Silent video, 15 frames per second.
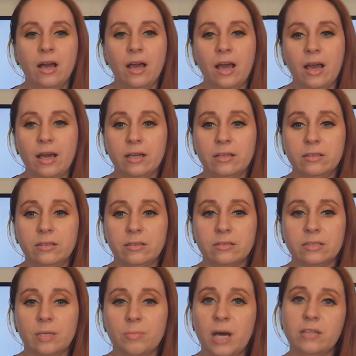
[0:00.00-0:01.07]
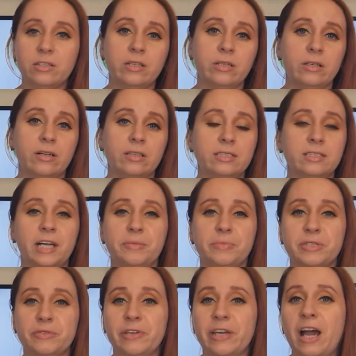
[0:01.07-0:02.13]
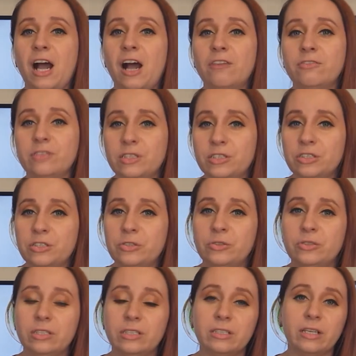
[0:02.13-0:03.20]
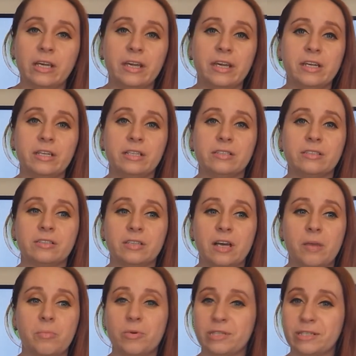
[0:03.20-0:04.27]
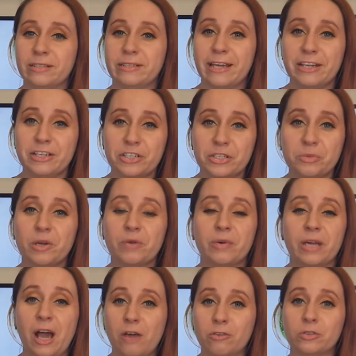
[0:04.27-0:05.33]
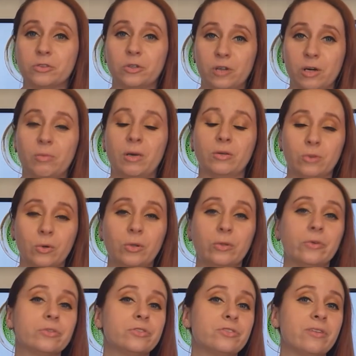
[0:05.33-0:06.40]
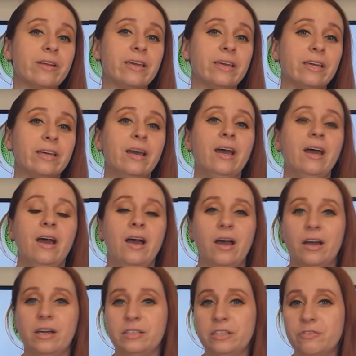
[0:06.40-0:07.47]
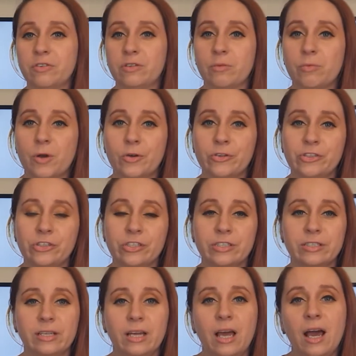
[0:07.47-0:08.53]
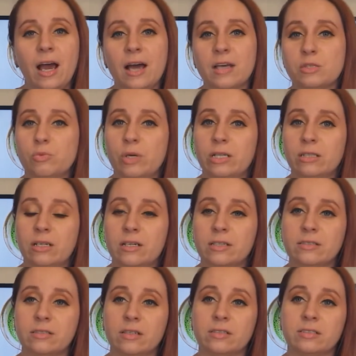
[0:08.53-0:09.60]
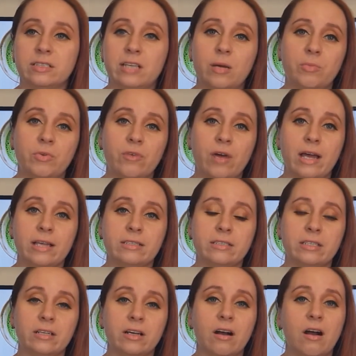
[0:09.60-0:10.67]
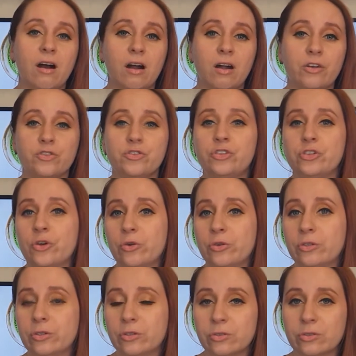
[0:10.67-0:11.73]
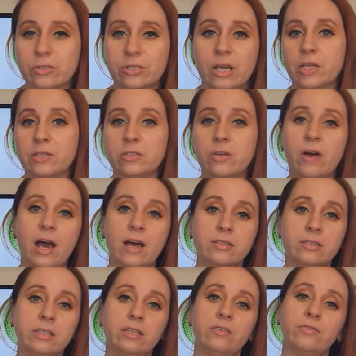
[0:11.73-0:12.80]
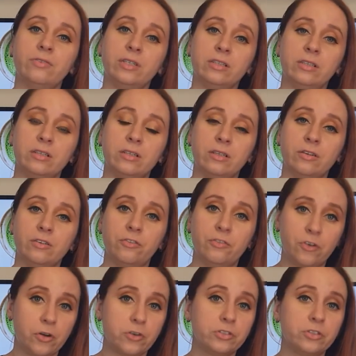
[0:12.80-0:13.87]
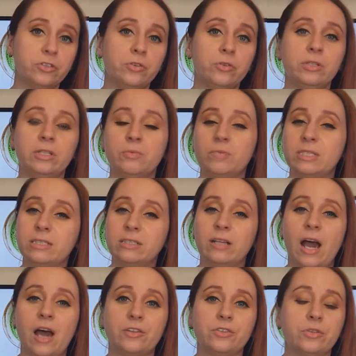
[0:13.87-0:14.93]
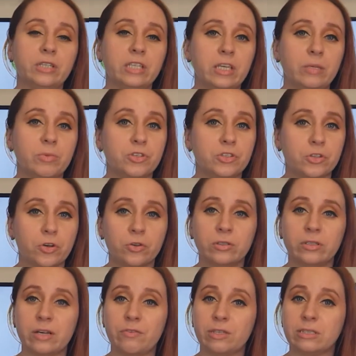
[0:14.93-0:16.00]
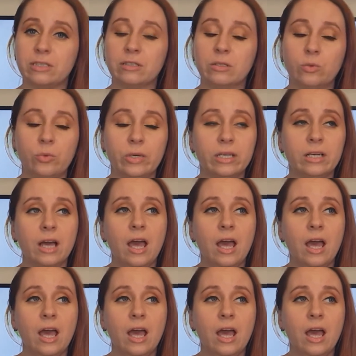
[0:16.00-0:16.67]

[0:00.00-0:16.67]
And some other assignments we have this unit is a presentation where we have to talk about all those 3 different approaches, as well as summarizing our journals. So as if in the first unit we still had to keep a journal every single week